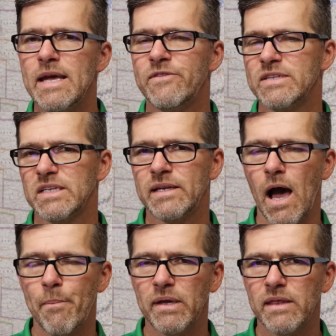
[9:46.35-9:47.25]
If there's a
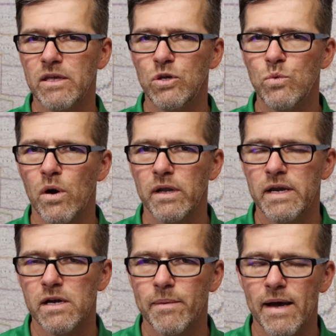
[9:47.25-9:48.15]
topic that you want
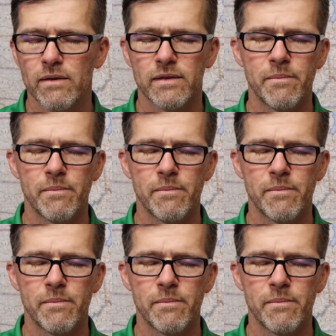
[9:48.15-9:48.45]
to hear about,